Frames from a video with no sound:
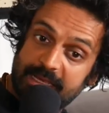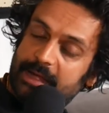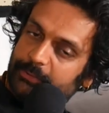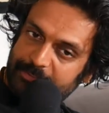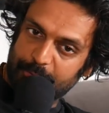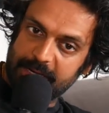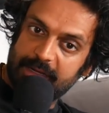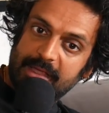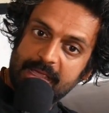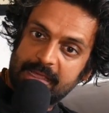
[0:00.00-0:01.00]
not only
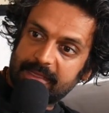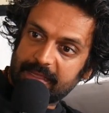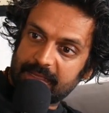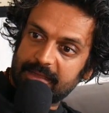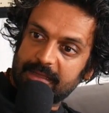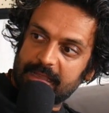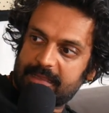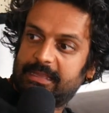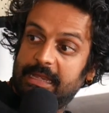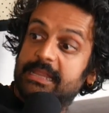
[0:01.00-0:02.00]
freed
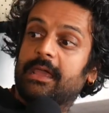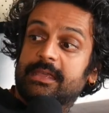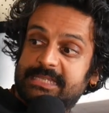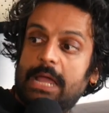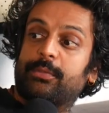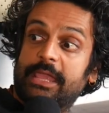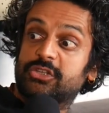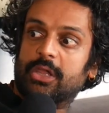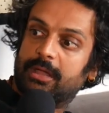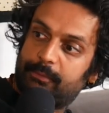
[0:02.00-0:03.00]
India, South
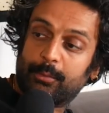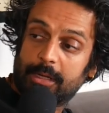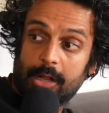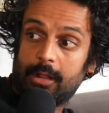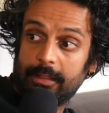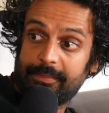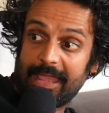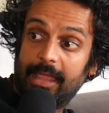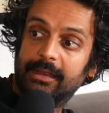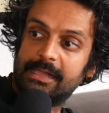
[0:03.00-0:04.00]
Asia, if we want to call it
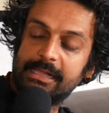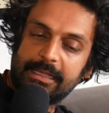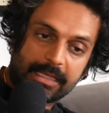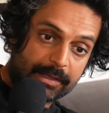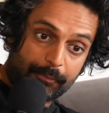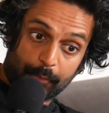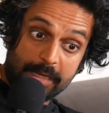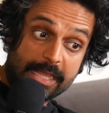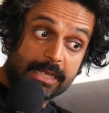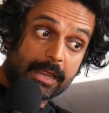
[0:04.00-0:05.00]
that. He
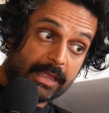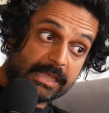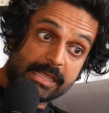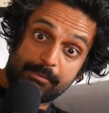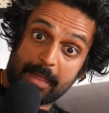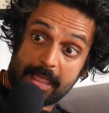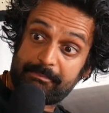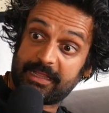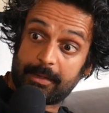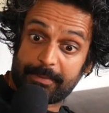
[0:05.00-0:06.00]
played
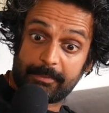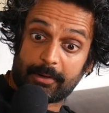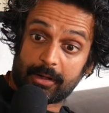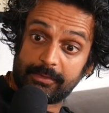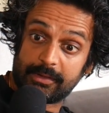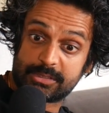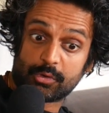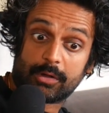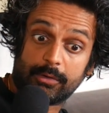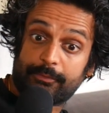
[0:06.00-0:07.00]
a big part in the
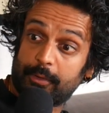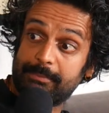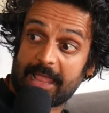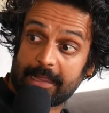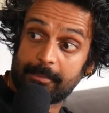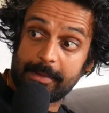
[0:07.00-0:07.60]
struggle to free black